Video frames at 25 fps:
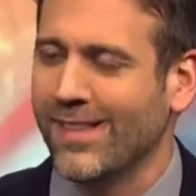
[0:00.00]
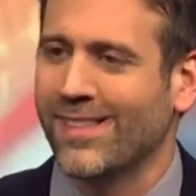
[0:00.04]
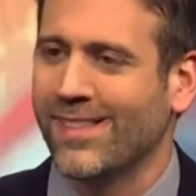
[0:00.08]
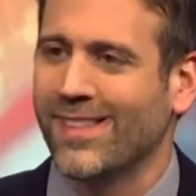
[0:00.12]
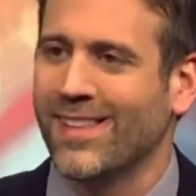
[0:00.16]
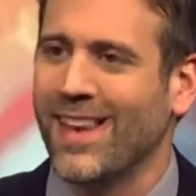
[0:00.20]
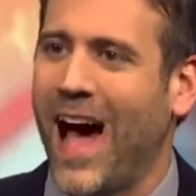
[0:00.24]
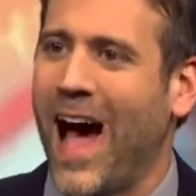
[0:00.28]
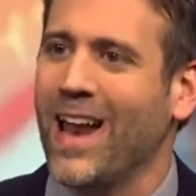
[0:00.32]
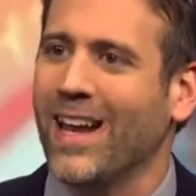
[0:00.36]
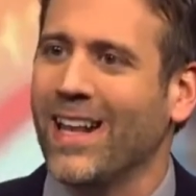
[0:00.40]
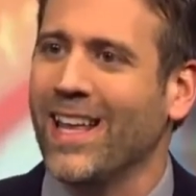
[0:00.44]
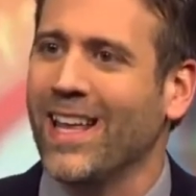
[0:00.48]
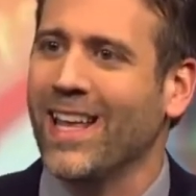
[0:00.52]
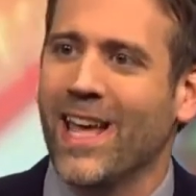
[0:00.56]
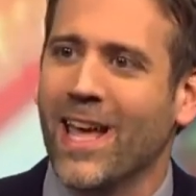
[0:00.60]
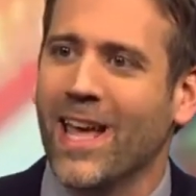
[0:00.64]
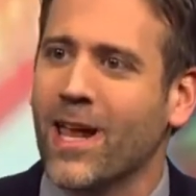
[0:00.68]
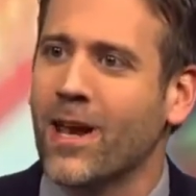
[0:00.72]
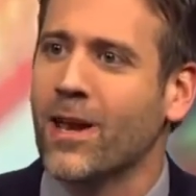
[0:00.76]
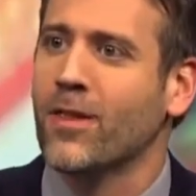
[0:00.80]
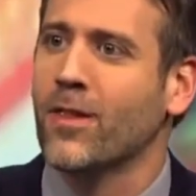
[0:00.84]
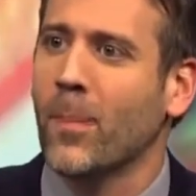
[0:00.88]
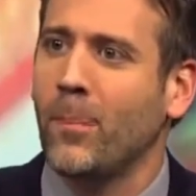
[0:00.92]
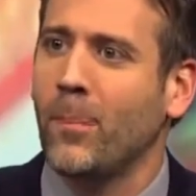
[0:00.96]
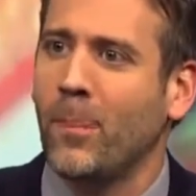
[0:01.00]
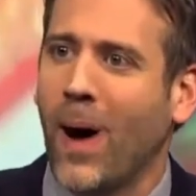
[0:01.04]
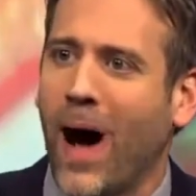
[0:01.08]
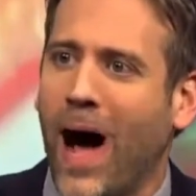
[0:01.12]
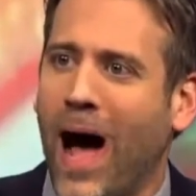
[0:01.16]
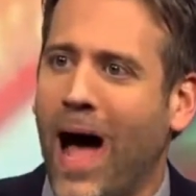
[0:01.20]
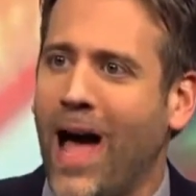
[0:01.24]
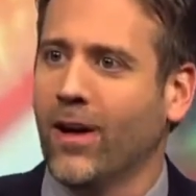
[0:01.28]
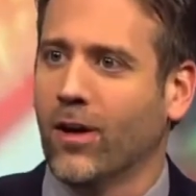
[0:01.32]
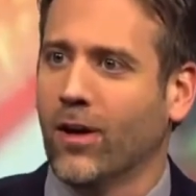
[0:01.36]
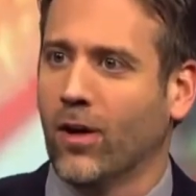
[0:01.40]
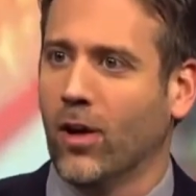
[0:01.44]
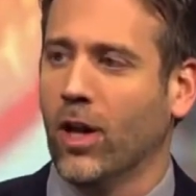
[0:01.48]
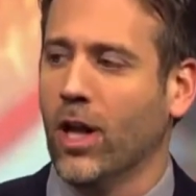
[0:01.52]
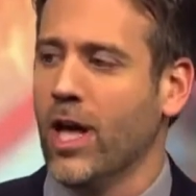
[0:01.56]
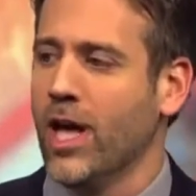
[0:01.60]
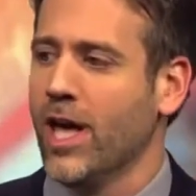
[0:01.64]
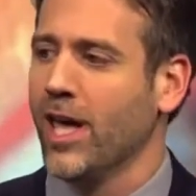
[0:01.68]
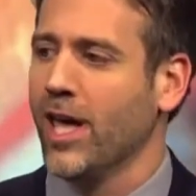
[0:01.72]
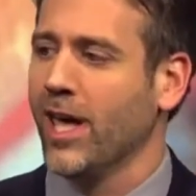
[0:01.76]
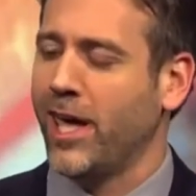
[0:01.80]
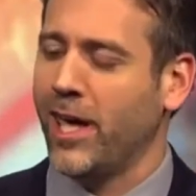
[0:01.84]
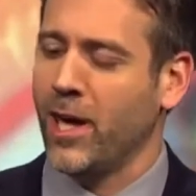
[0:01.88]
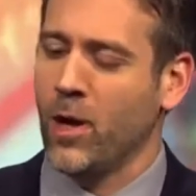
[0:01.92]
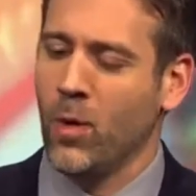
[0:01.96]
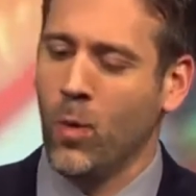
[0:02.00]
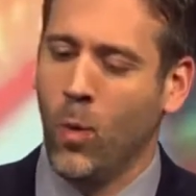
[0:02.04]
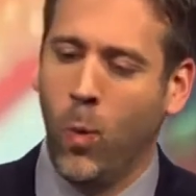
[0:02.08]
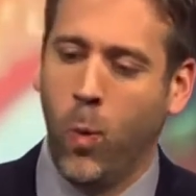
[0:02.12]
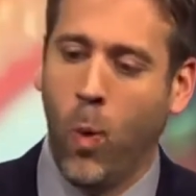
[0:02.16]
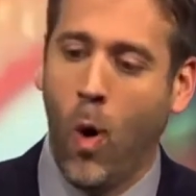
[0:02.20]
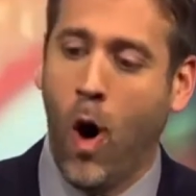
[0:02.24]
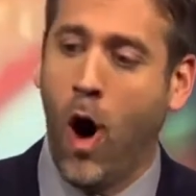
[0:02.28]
is not in the pile. He